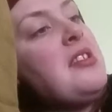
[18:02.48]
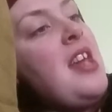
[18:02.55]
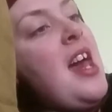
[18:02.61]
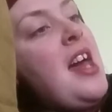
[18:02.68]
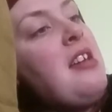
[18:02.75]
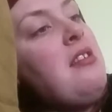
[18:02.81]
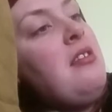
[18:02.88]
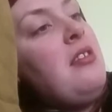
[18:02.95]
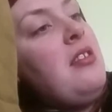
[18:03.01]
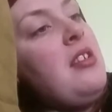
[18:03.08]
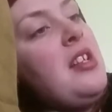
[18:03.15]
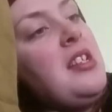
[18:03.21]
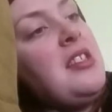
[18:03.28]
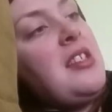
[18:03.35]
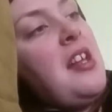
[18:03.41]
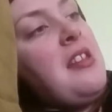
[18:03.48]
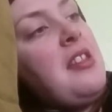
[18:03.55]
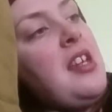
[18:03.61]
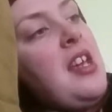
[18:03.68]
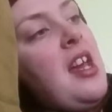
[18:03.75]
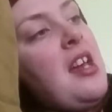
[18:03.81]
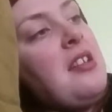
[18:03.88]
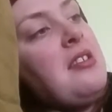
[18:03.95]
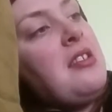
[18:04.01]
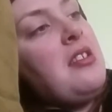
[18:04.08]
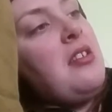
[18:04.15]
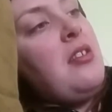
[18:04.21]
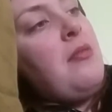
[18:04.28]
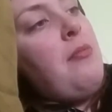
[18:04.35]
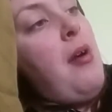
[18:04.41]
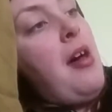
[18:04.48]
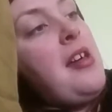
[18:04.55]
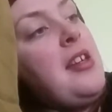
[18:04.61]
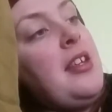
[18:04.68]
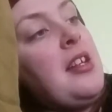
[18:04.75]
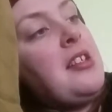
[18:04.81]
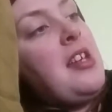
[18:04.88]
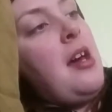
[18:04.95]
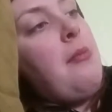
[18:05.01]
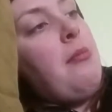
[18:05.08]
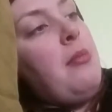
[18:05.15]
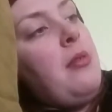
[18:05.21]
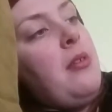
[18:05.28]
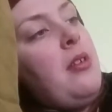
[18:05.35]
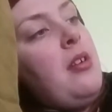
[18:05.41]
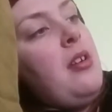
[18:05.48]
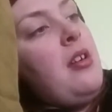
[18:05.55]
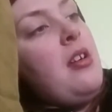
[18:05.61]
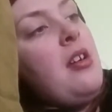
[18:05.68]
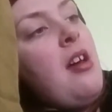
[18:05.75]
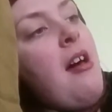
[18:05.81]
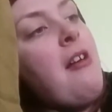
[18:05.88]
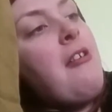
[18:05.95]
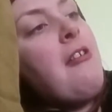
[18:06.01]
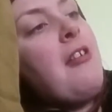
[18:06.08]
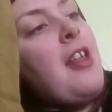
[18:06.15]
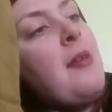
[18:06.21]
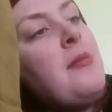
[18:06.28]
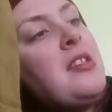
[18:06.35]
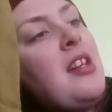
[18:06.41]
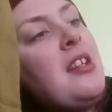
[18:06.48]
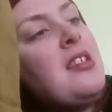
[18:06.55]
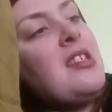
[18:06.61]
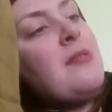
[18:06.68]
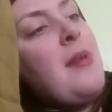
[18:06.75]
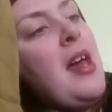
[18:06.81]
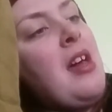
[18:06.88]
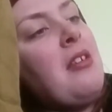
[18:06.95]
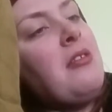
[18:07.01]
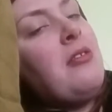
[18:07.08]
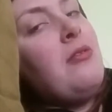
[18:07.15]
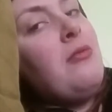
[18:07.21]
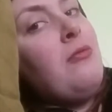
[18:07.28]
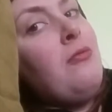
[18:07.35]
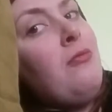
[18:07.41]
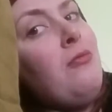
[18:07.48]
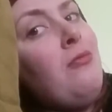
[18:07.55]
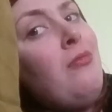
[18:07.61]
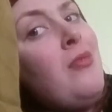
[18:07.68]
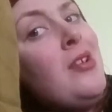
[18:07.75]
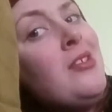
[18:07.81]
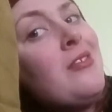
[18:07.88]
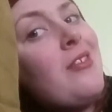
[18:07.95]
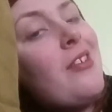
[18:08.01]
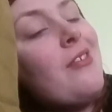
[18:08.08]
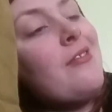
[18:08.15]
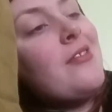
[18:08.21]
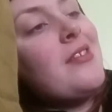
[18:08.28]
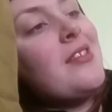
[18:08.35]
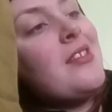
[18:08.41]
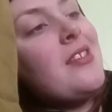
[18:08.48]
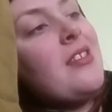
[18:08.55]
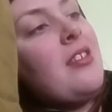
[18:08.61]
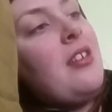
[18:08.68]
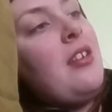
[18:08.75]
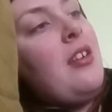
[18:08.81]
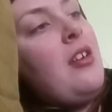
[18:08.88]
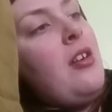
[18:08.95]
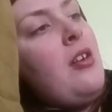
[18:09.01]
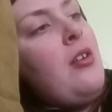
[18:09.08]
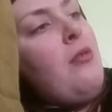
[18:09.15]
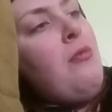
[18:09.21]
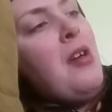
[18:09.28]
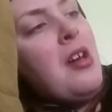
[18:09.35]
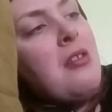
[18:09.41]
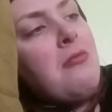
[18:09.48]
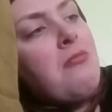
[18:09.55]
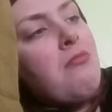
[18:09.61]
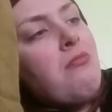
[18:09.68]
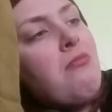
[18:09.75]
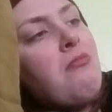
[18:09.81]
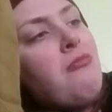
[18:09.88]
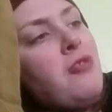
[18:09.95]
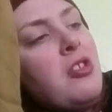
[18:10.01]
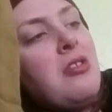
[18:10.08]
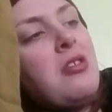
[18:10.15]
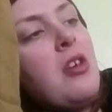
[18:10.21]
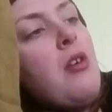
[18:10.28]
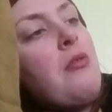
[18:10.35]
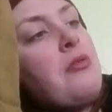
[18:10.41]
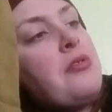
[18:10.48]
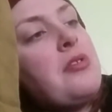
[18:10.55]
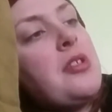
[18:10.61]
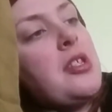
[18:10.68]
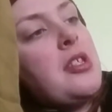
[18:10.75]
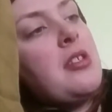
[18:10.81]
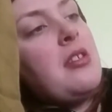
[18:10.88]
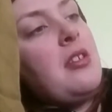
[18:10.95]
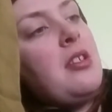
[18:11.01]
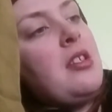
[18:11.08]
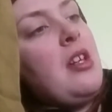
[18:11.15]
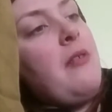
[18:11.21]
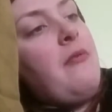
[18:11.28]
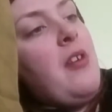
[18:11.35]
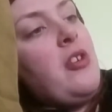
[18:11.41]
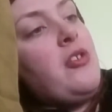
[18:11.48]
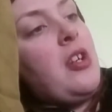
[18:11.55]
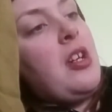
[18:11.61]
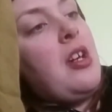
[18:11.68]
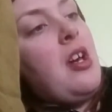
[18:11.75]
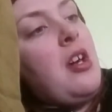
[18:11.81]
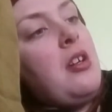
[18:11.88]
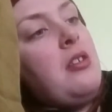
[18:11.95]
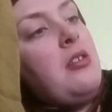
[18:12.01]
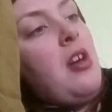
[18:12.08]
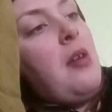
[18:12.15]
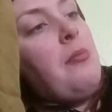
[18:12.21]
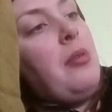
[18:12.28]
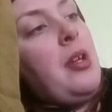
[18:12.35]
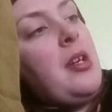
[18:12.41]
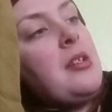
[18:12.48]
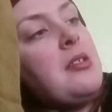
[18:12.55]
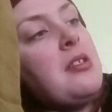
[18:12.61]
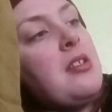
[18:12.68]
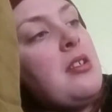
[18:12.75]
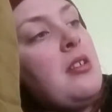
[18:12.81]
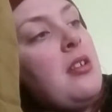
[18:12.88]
Dad?" he suddenly asked. Polly looked up. Uncle Clementine smiled. "Which ghosts?" "Well, just ghosts," said Frederick, nonplussed.